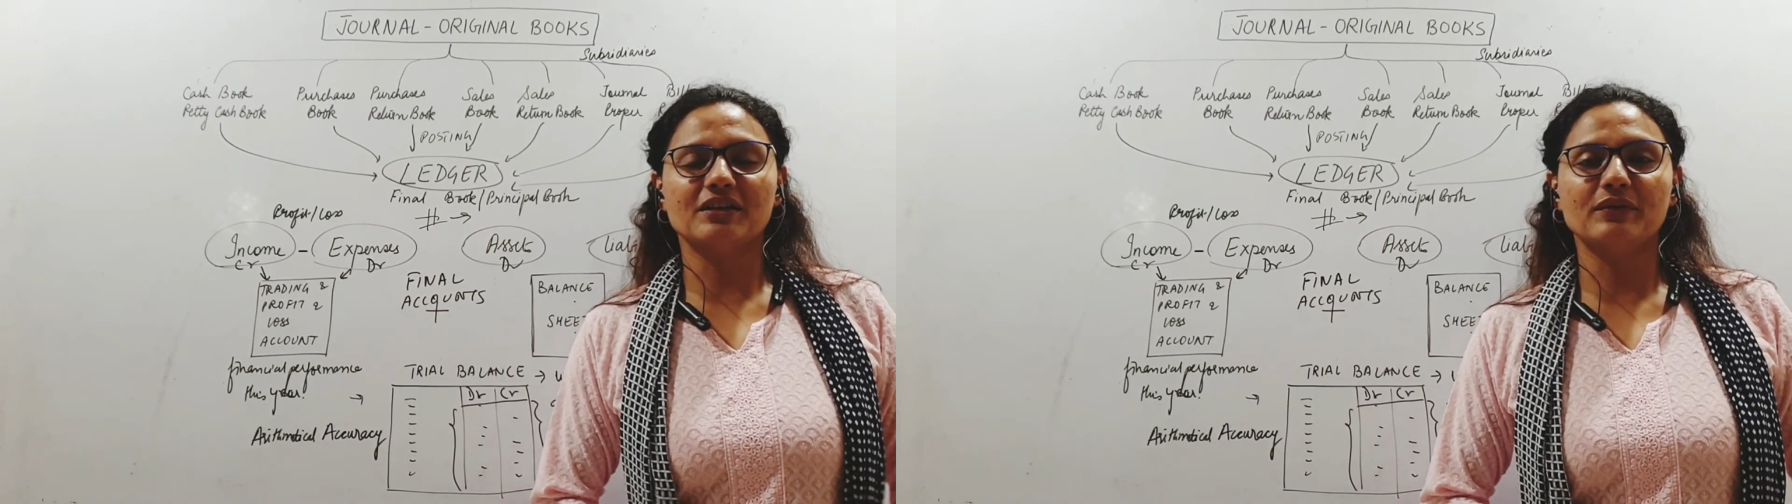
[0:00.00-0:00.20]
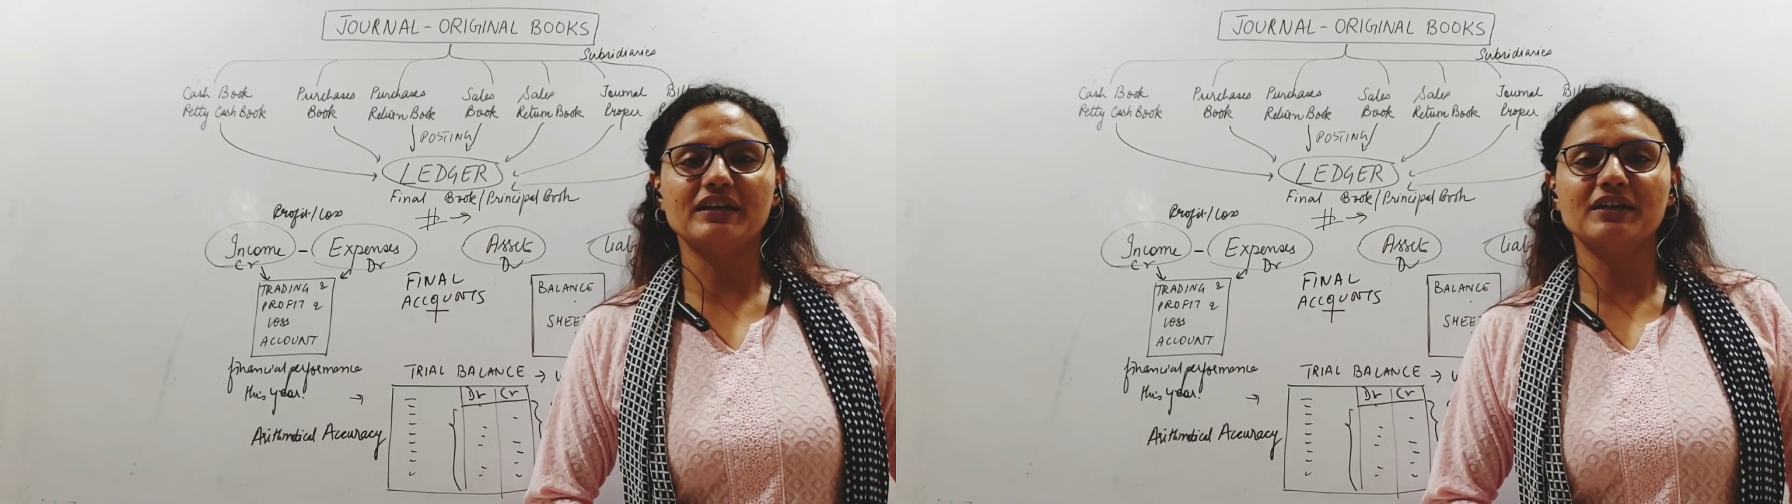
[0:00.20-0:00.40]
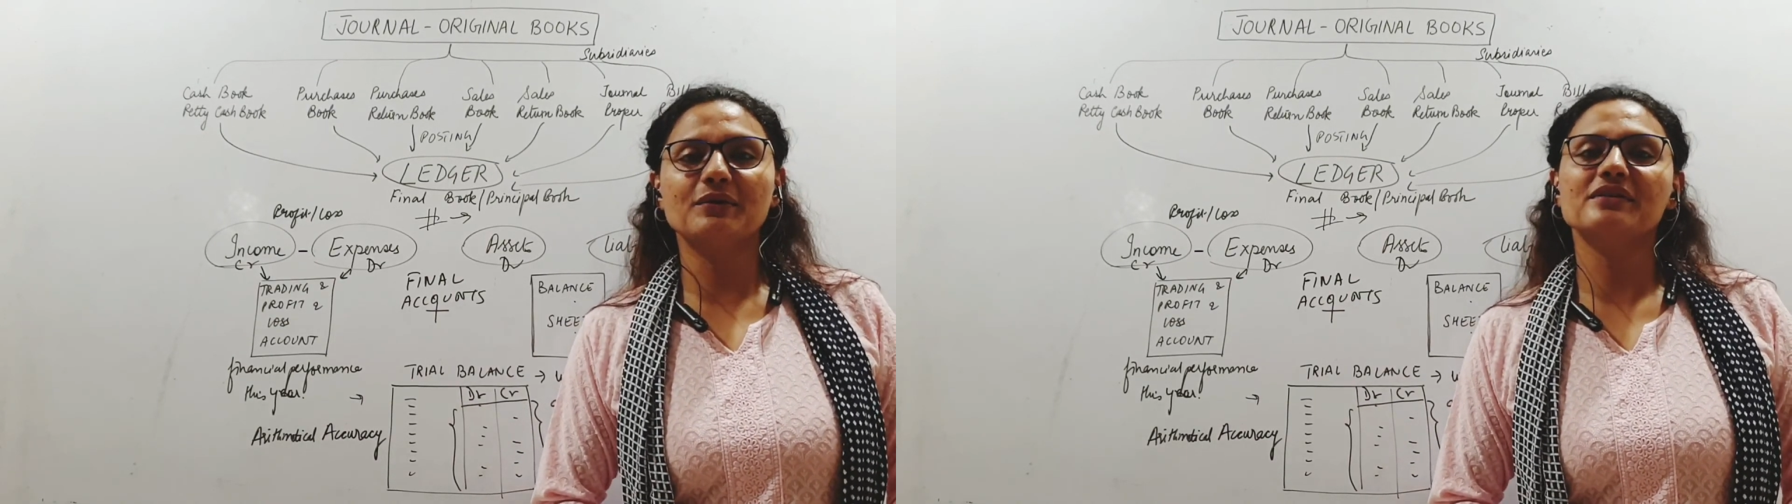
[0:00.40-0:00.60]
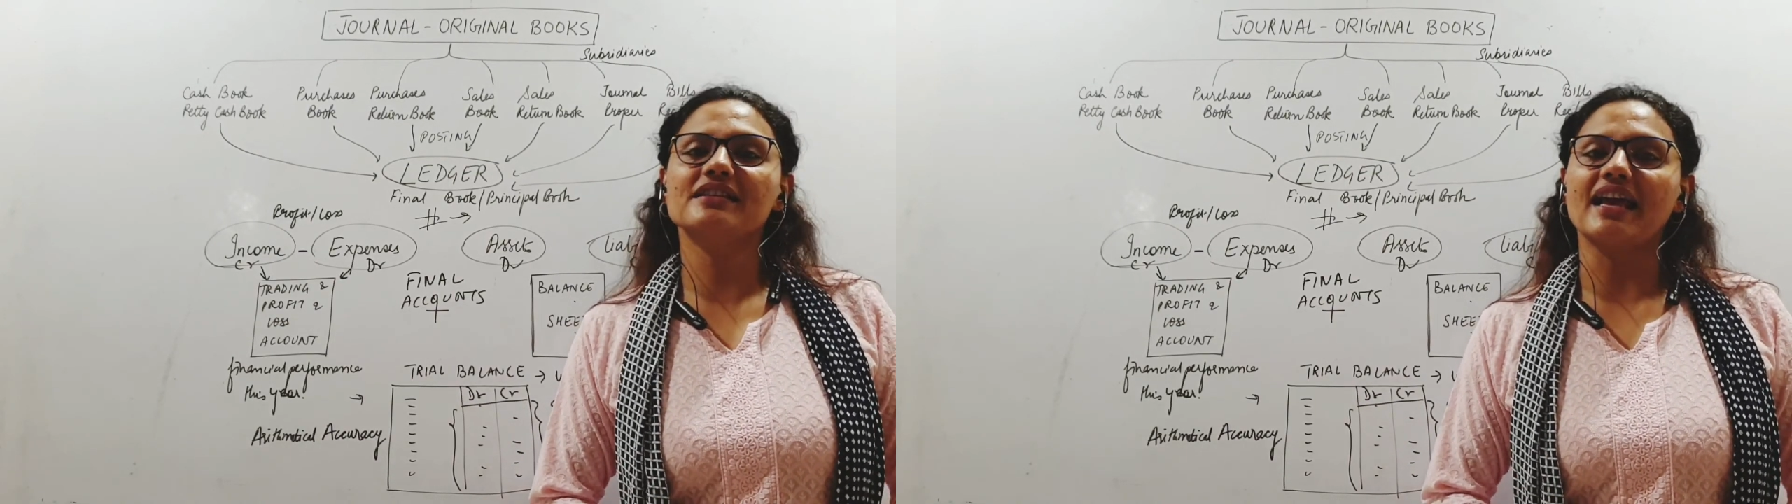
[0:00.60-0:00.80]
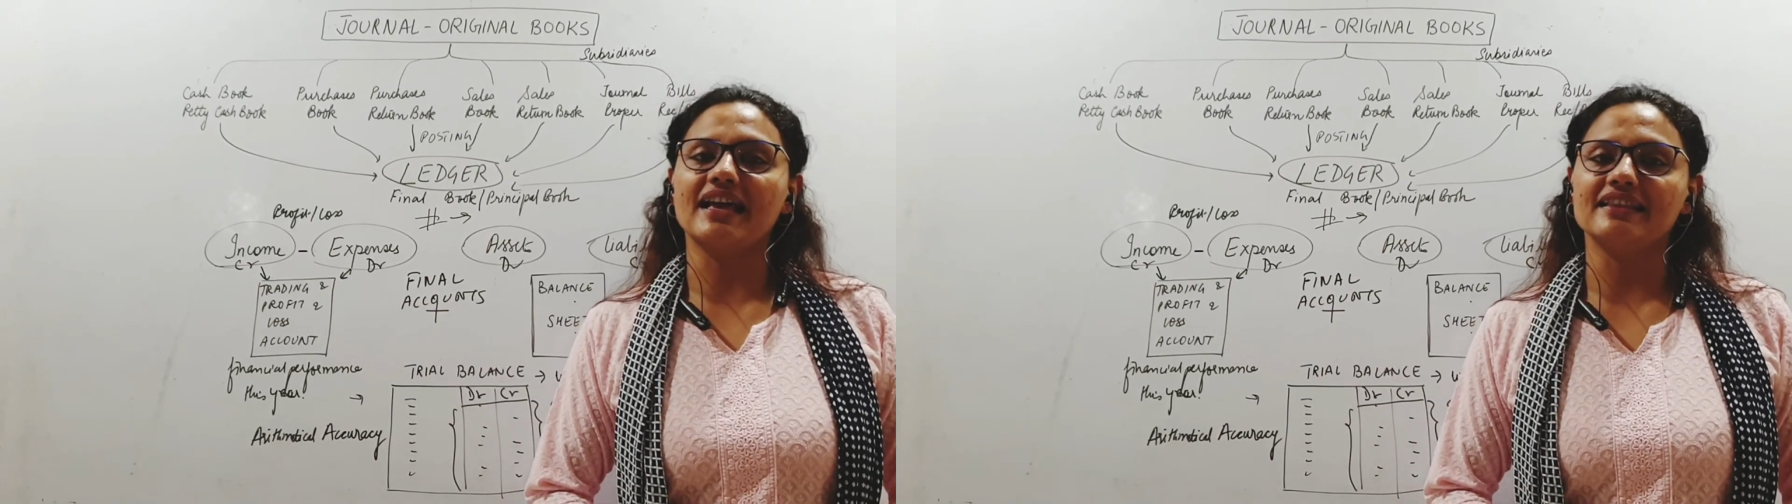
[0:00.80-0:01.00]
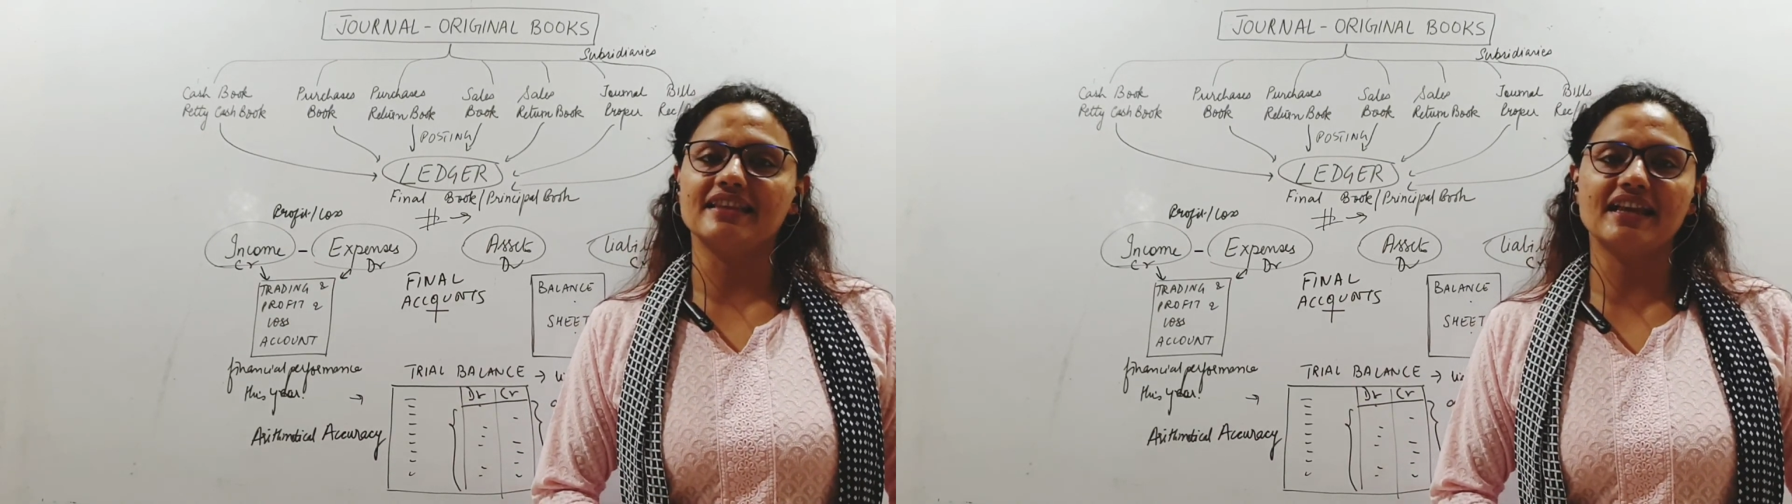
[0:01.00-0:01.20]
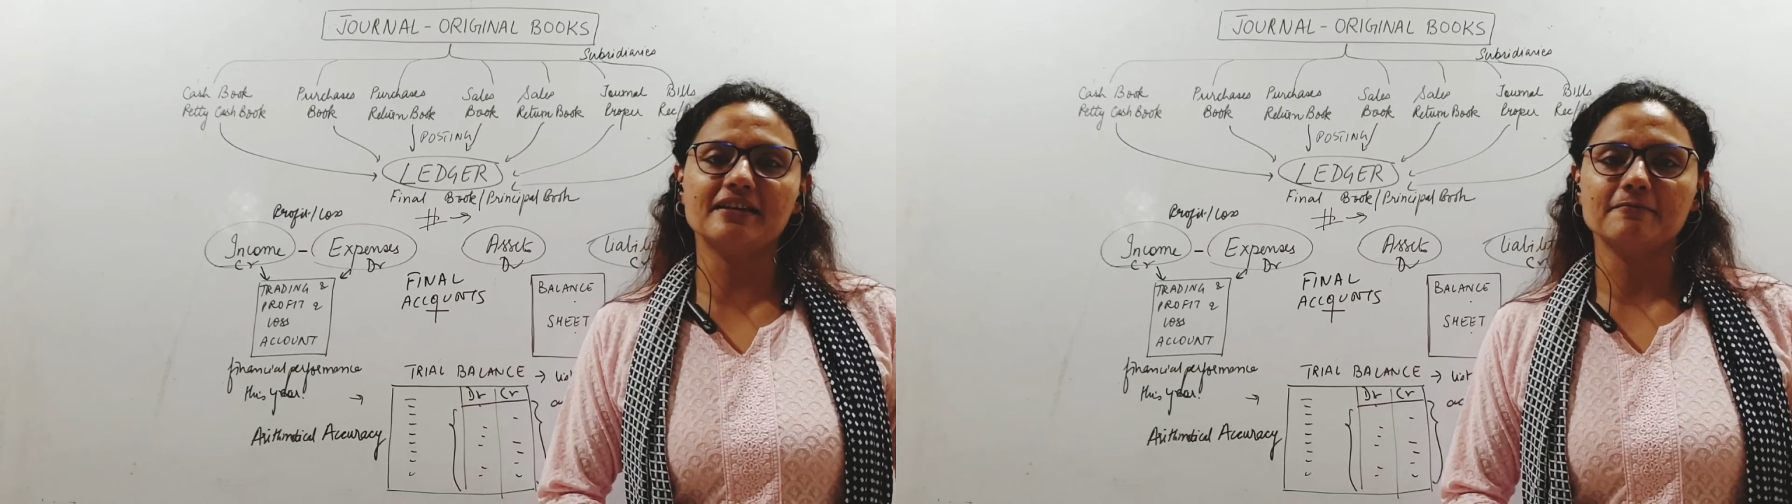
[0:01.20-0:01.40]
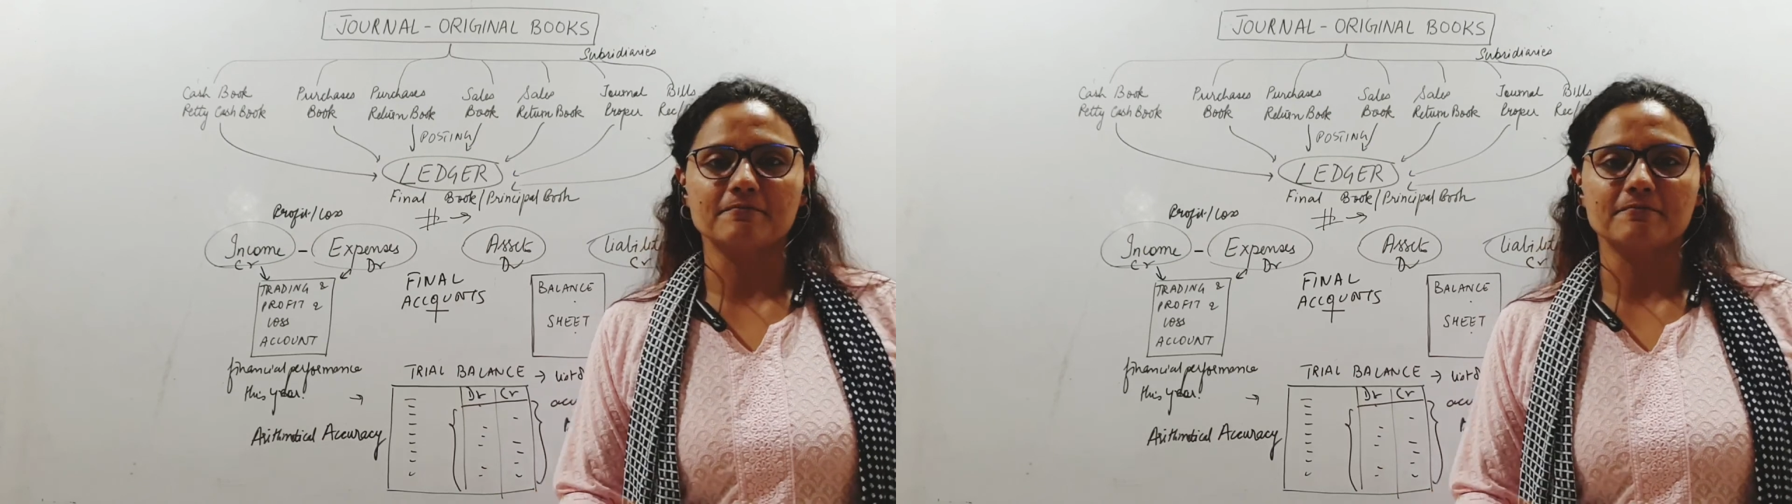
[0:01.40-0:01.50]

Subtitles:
videos and then